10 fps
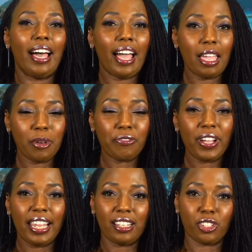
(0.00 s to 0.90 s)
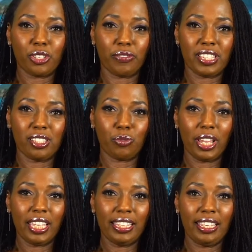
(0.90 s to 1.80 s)
I am a financial services
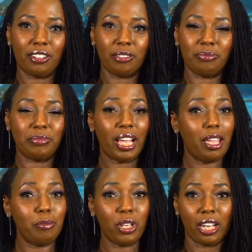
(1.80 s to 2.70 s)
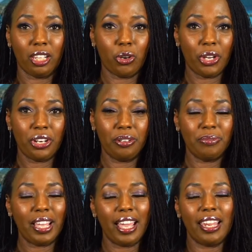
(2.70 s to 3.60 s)
regulator. I am not a lawyer,
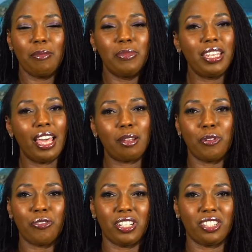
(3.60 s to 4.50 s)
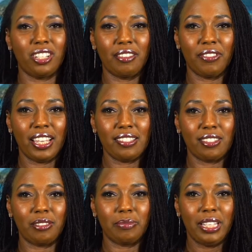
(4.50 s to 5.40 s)
and I'm not a professional
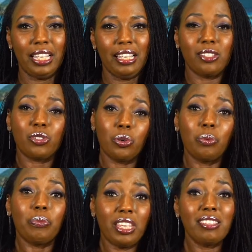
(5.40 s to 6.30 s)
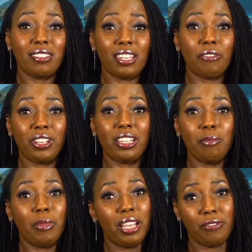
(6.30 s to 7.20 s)
advisor. So these are definitely
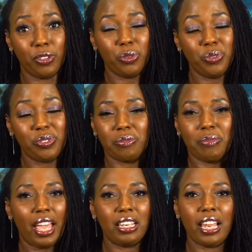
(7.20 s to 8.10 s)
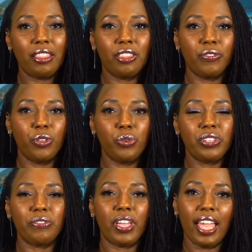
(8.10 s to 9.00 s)
my views and not the views
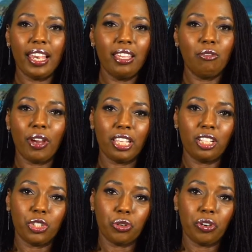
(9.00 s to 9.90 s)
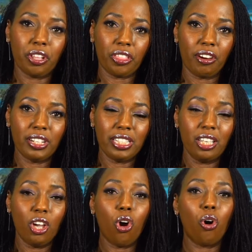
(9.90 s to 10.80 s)
of any regulatory
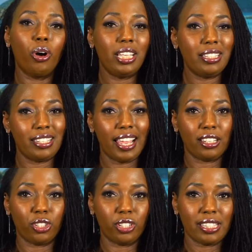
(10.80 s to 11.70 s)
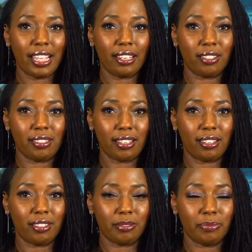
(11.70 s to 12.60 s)
authority or international standard setter.